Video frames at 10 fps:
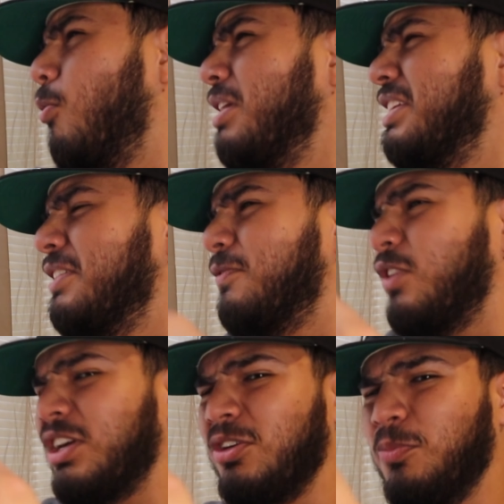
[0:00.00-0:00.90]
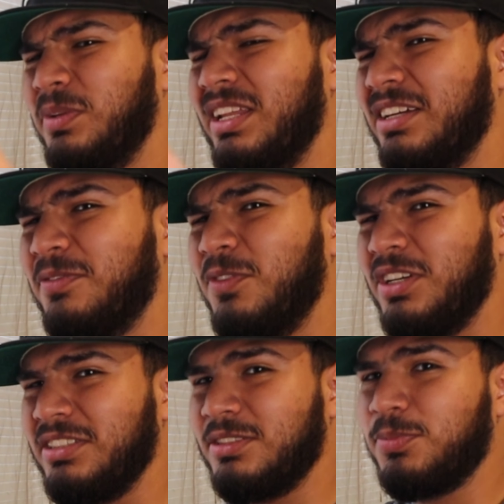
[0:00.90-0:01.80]
why did it fucking open like
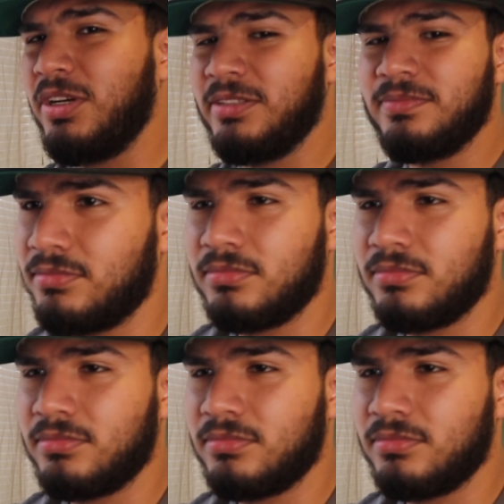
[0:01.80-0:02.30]
fucking Sprite?